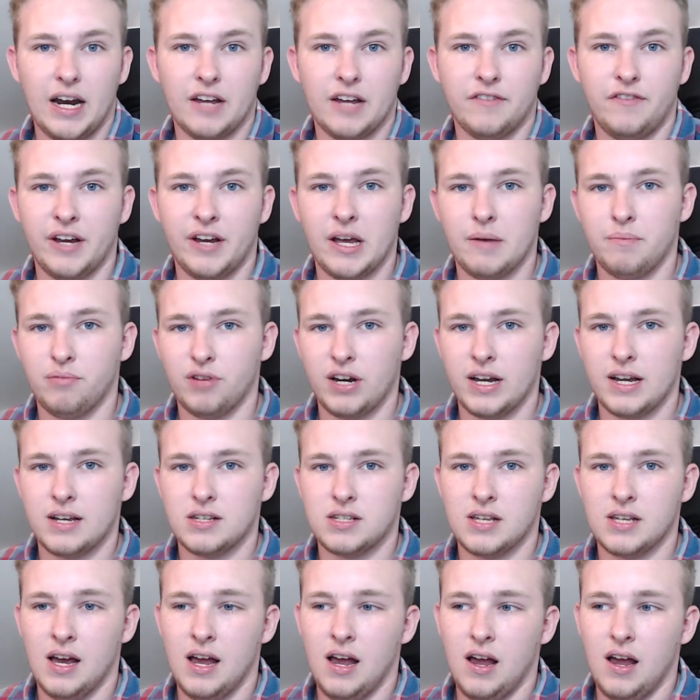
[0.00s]
I think it
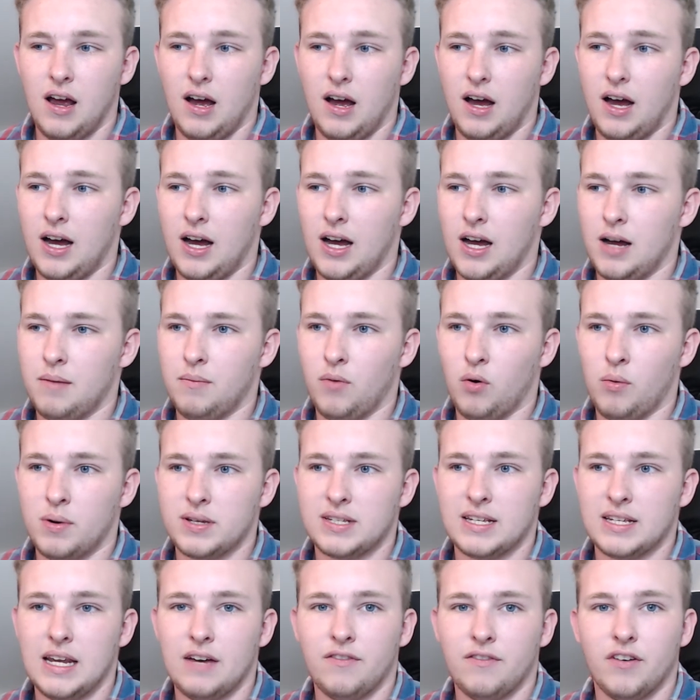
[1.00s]
brings
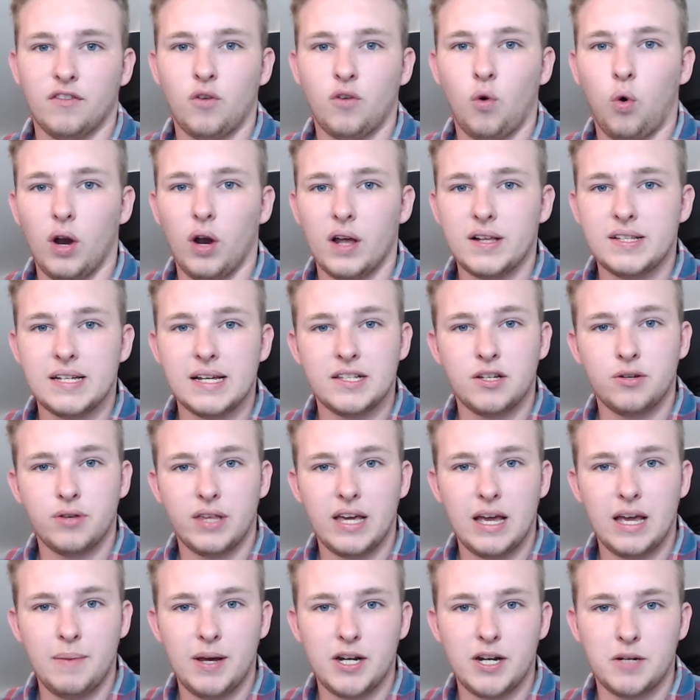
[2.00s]
almost a level of quality to
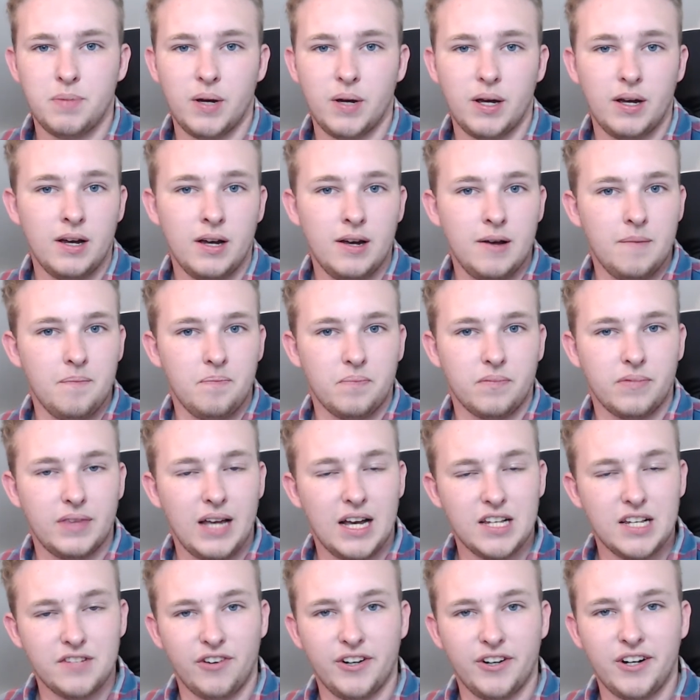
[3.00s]
the image, but
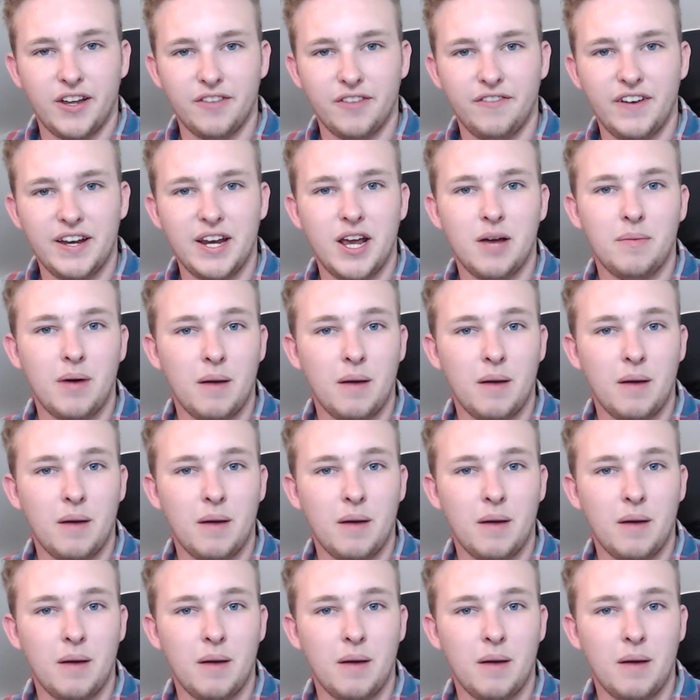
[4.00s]
that's for another video.